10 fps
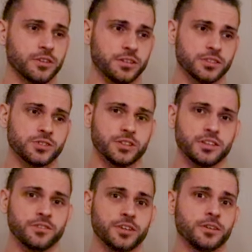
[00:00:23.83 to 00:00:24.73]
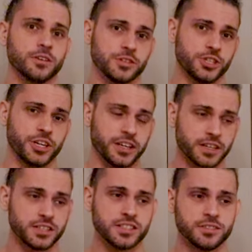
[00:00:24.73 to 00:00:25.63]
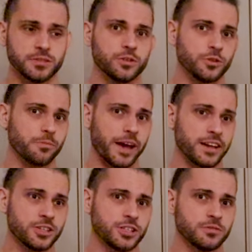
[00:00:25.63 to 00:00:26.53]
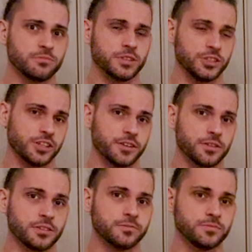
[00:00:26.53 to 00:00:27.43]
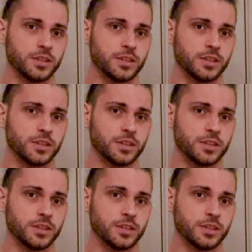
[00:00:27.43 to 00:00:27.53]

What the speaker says: on Sonya Deville on chairs. Good match in general.